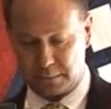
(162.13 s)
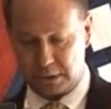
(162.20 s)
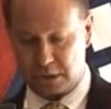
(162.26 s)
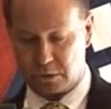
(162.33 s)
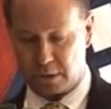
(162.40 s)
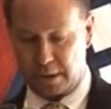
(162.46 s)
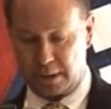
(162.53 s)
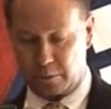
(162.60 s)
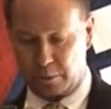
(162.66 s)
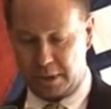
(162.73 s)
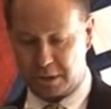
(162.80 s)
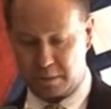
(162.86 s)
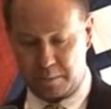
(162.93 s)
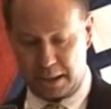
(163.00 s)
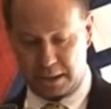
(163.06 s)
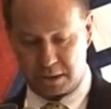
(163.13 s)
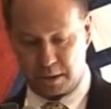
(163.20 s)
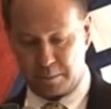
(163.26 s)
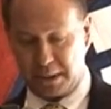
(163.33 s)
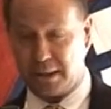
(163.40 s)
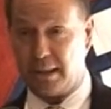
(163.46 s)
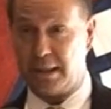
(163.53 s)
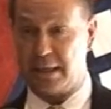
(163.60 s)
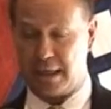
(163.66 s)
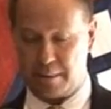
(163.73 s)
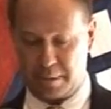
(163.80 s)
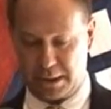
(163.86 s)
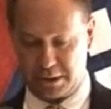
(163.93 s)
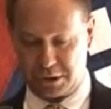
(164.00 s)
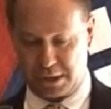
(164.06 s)
Detroit and the region may still be
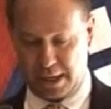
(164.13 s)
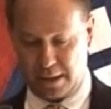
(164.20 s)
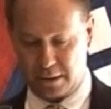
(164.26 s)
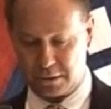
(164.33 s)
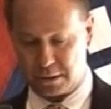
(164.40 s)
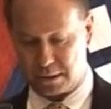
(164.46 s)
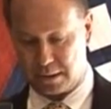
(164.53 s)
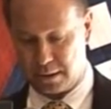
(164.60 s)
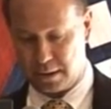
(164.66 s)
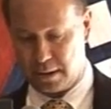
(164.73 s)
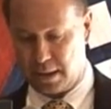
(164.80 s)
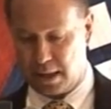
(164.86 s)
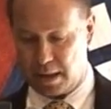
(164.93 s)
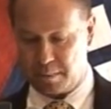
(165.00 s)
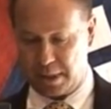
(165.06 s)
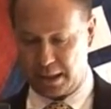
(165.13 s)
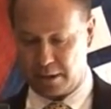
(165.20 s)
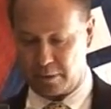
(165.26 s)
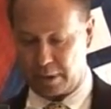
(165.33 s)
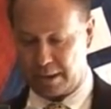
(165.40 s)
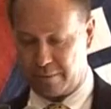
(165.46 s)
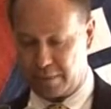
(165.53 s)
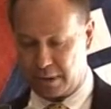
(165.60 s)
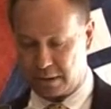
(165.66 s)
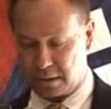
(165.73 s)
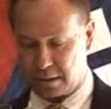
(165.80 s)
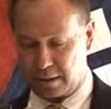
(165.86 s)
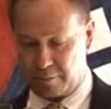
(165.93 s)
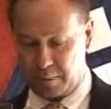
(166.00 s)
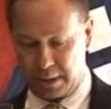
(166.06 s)
economically challenged, and many great
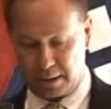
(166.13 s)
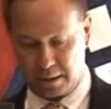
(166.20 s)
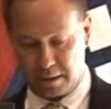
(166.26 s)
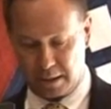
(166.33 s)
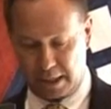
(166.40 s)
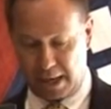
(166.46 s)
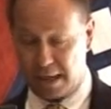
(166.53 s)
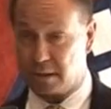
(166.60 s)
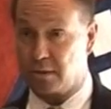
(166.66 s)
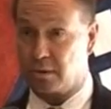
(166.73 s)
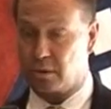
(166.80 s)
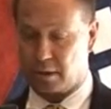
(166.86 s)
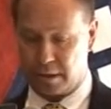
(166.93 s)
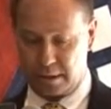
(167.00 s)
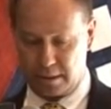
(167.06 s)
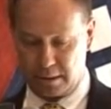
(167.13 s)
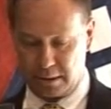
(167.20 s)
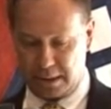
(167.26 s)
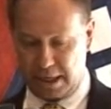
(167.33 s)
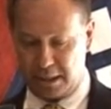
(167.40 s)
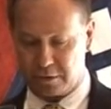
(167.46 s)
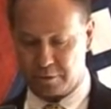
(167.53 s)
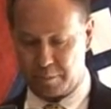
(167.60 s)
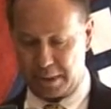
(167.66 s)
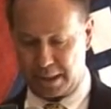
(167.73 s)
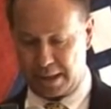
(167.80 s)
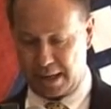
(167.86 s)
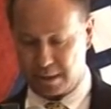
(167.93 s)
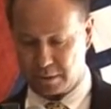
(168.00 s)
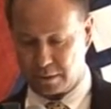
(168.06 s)
events have been canceled or are in danger of being
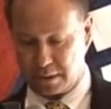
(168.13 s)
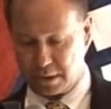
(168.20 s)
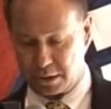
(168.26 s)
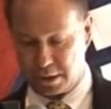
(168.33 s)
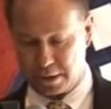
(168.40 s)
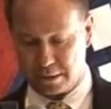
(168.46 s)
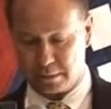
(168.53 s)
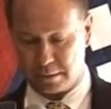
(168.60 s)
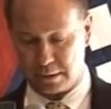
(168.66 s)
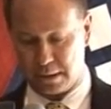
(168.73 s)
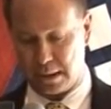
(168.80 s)
canceled this year.